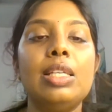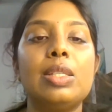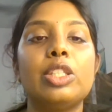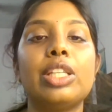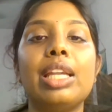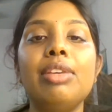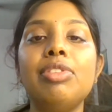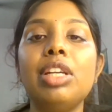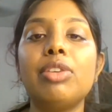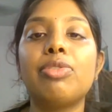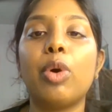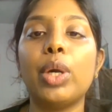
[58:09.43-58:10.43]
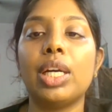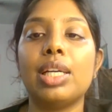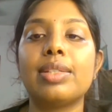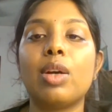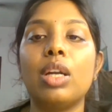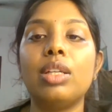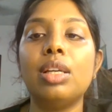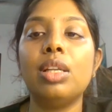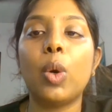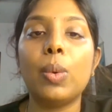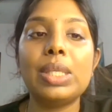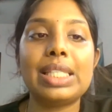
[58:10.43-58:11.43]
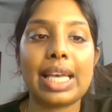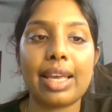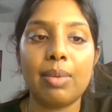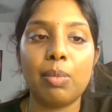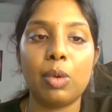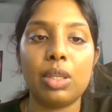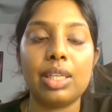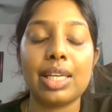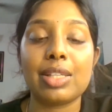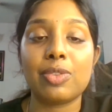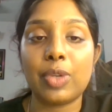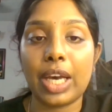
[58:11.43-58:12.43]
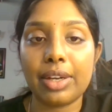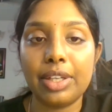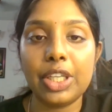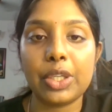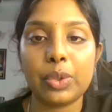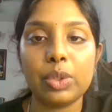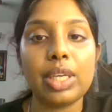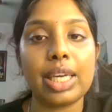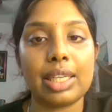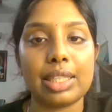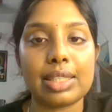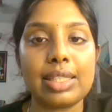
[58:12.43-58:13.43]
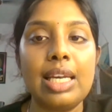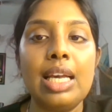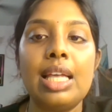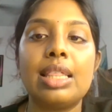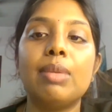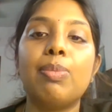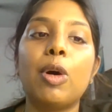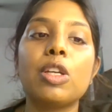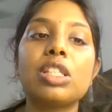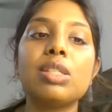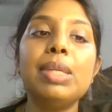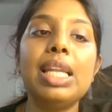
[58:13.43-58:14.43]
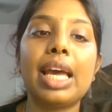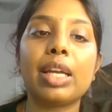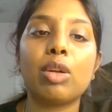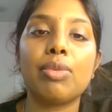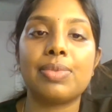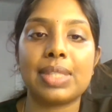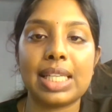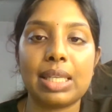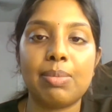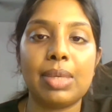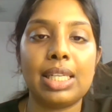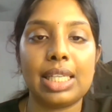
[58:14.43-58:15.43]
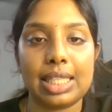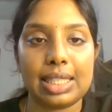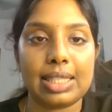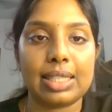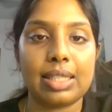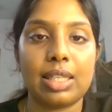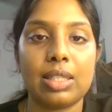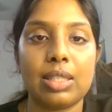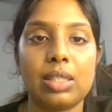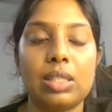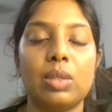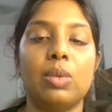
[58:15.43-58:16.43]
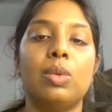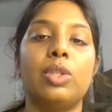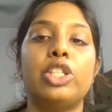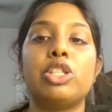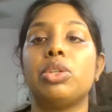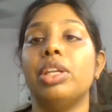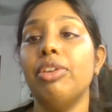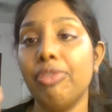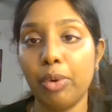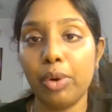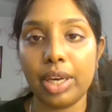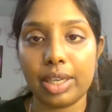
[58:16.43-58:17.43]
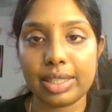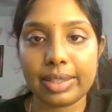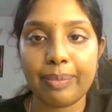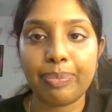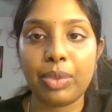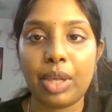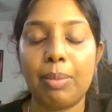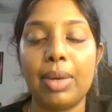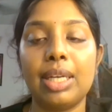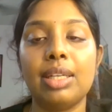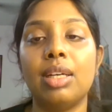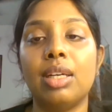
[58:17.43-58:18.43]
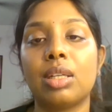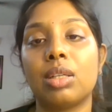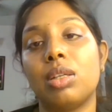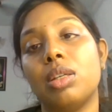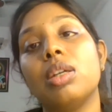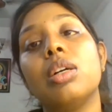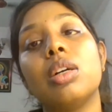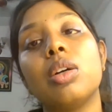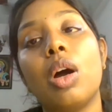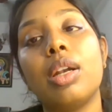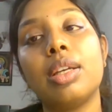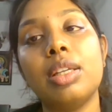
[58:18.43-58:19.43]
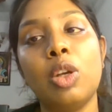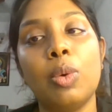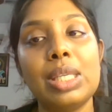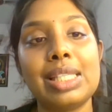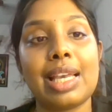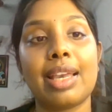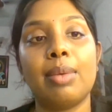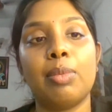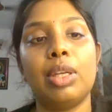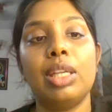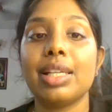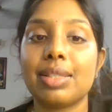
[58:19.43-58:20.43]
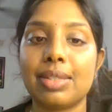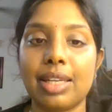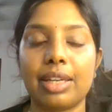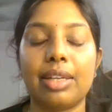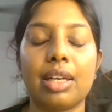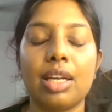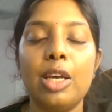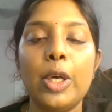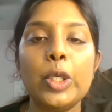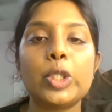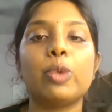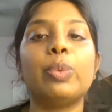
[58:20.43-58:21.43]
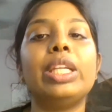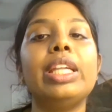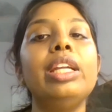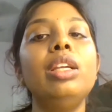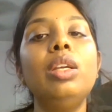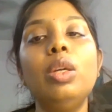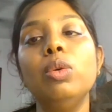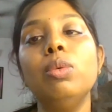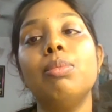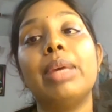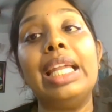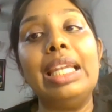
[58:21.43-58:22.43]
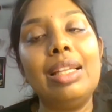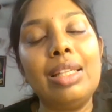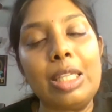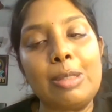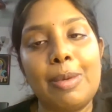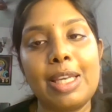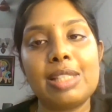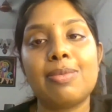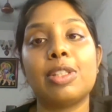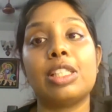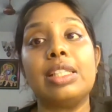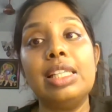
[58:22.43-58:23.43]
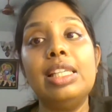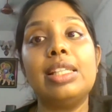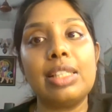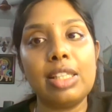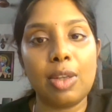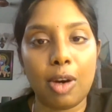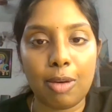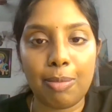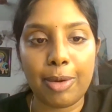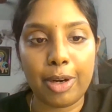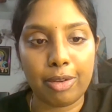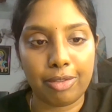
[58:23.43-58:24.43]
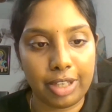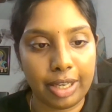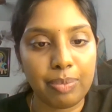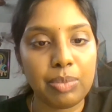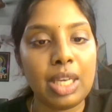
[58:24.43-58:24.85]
So Jennifer at 4 years got her lower second molar extracted due to caries. The possible line of treatment is, so she's only 4 years, but got her lower second molar extracted. So we need to maintain that space for a really long period of time,